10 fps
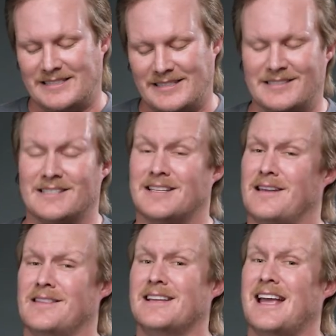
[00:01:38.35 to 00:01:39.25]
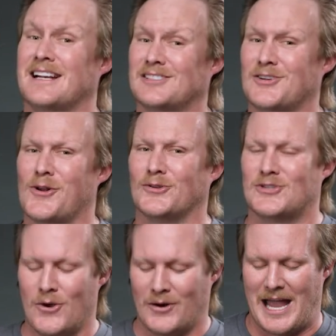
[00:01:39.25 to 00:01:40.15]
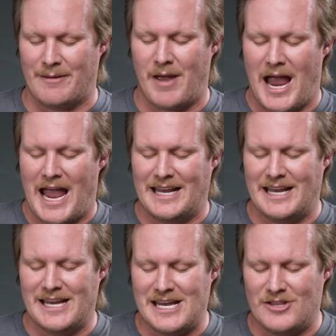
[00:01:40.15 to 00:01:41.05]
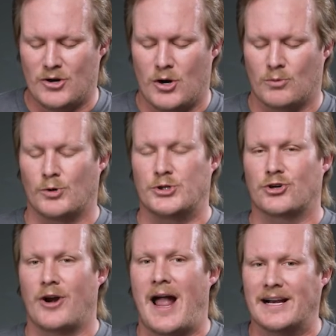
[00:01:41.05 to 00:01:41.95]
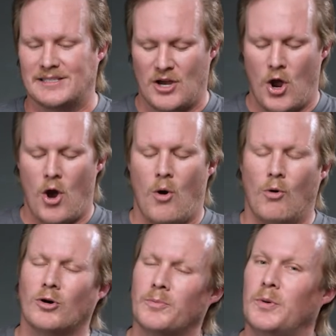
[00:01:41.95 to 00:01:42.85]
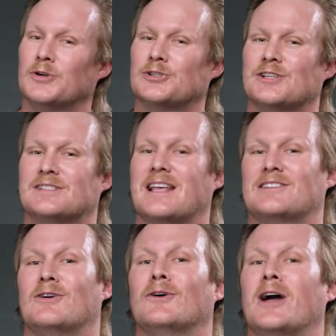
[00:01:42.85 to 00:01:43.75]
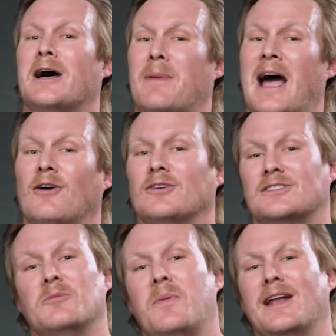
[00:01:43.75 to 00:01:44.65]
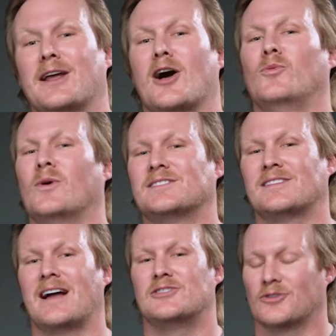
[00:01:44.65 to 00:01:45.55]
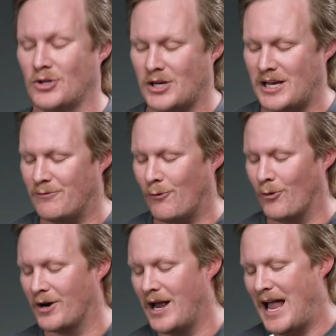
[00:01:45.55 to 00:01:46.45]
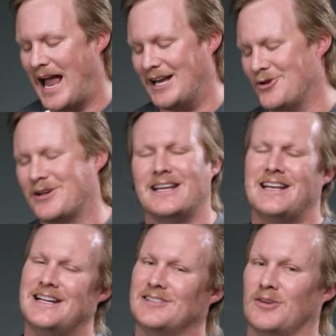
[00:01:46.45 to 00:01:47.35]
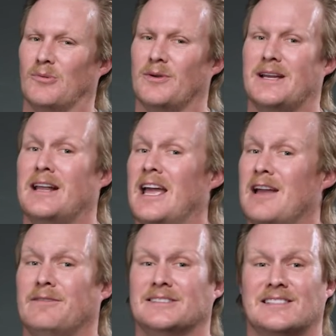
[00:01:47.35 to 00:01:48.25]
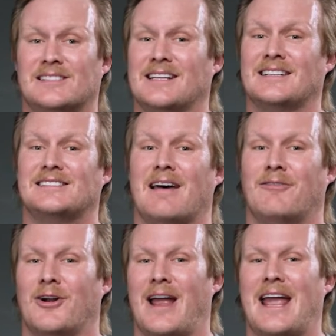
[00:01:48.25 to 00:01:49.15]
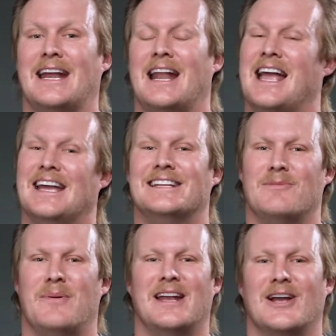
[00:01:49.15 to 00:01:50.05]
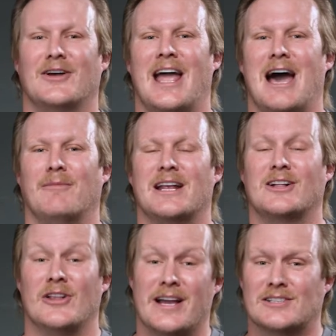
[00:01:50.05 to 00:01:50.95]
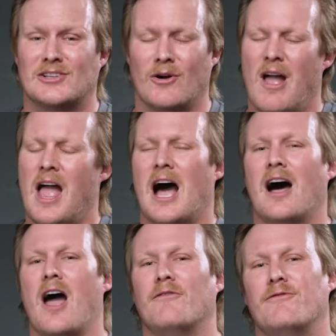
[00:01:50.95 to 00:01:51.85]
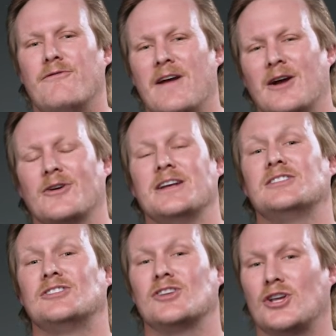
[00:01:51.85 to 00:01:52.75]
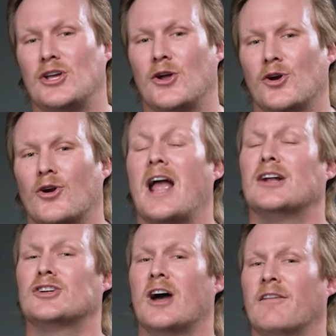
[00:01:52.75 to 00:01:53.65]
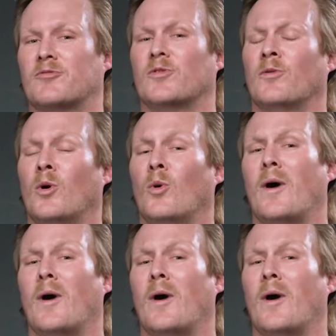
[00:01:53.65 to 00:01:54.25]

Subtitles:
sits inside the external toe cap, and it either retracts or pushes that toe cap out depending on what size you're looking for, and you can easily read if it's a 6, 7, or 8, and depending on how many clicks. So a very secure and comfortable